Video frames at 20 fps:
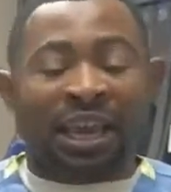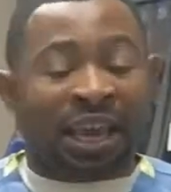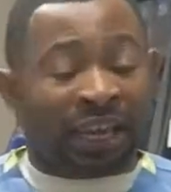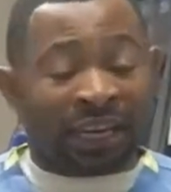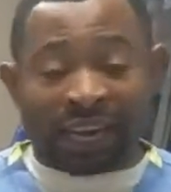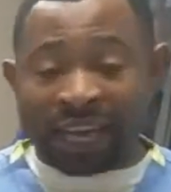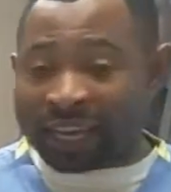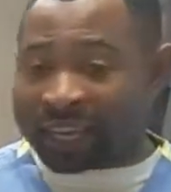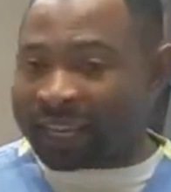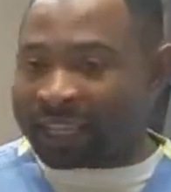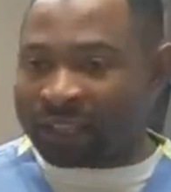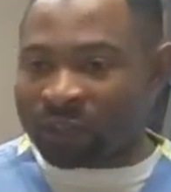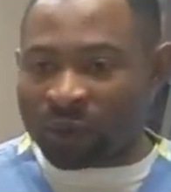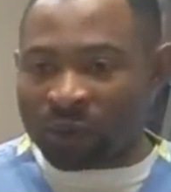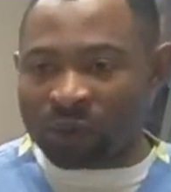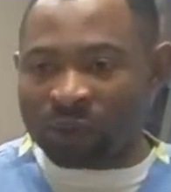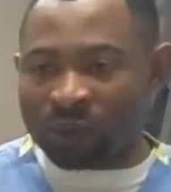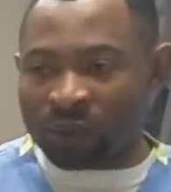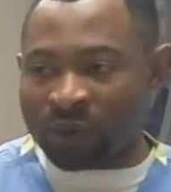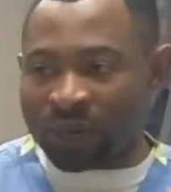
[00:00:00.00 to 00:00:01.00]
And like I
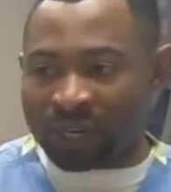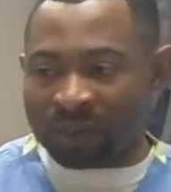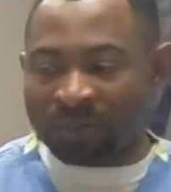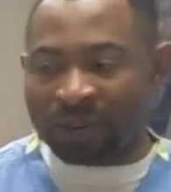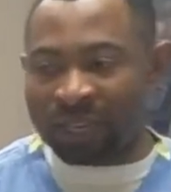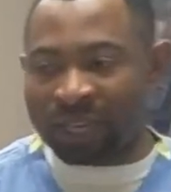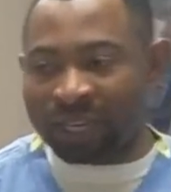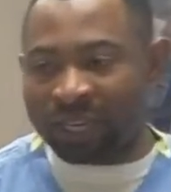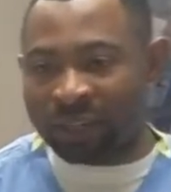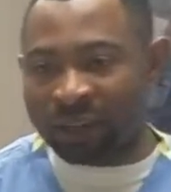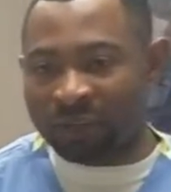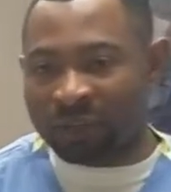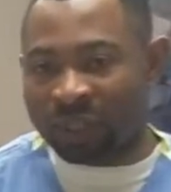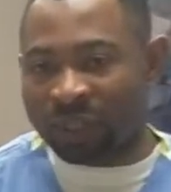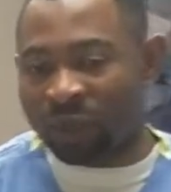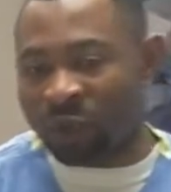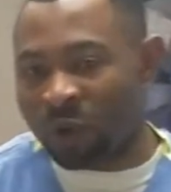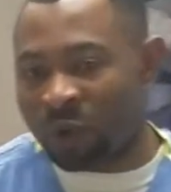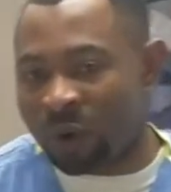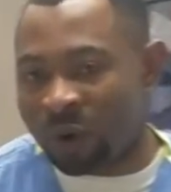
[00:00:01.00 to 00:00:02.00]
told you at the beginning of
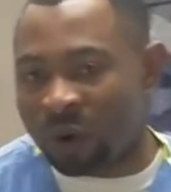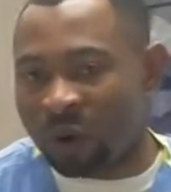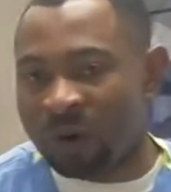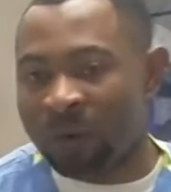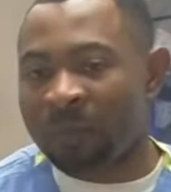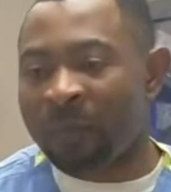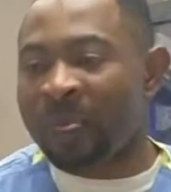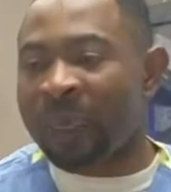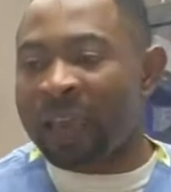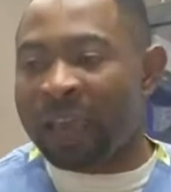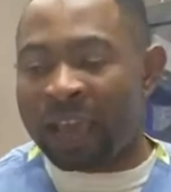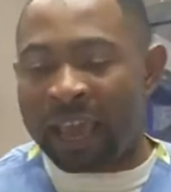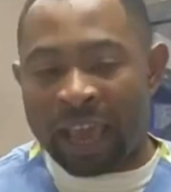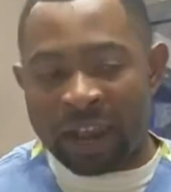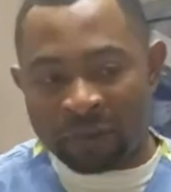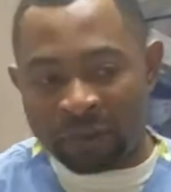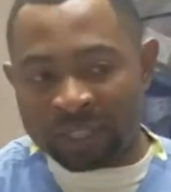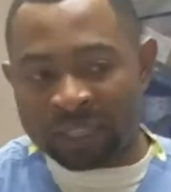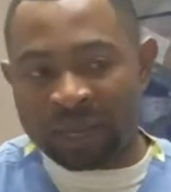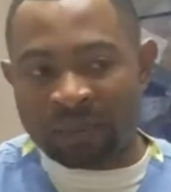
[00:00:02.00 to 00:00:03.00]
the tour,
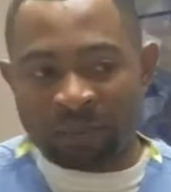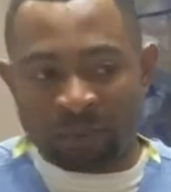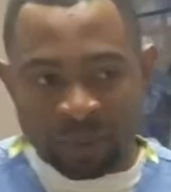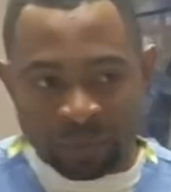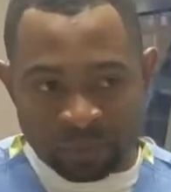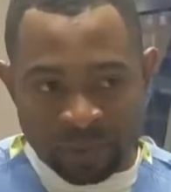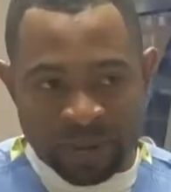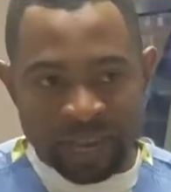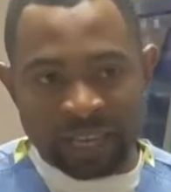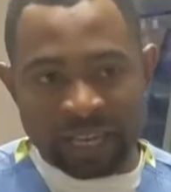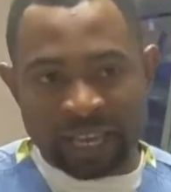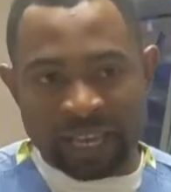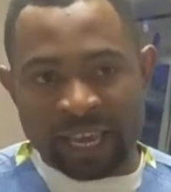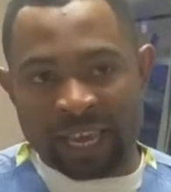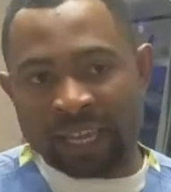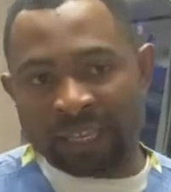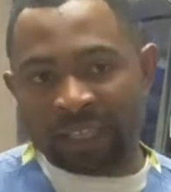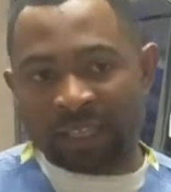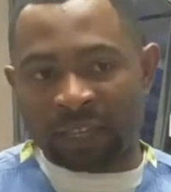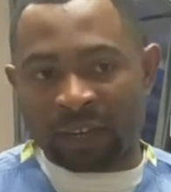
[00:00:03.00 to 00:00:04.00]
everything prepared
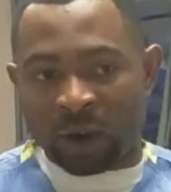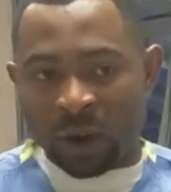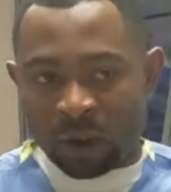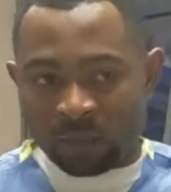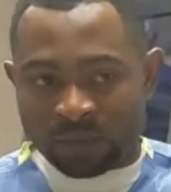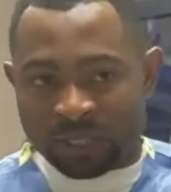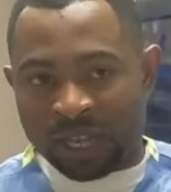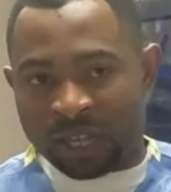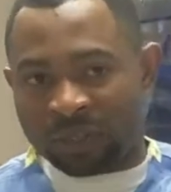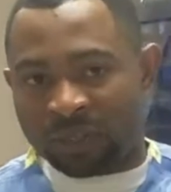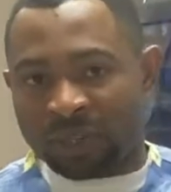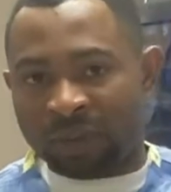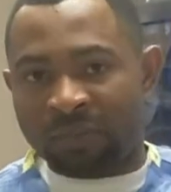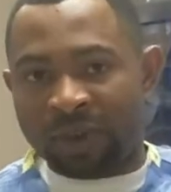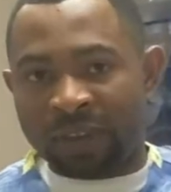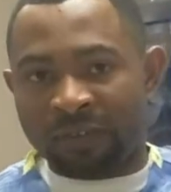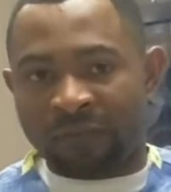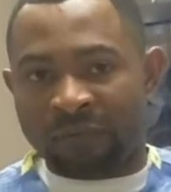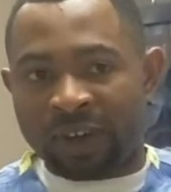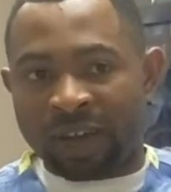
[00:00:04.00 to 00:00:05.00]
here comes out to the
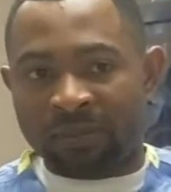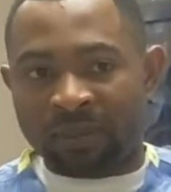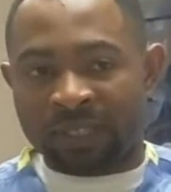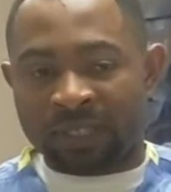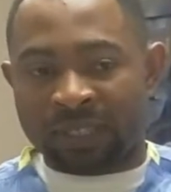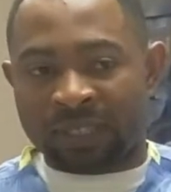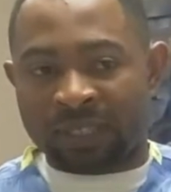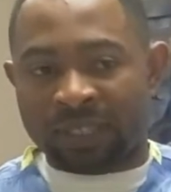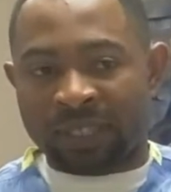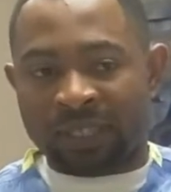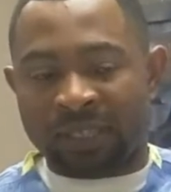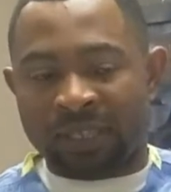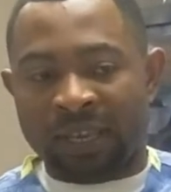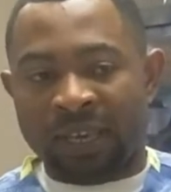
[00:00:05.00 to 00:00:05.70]
main pharmacy.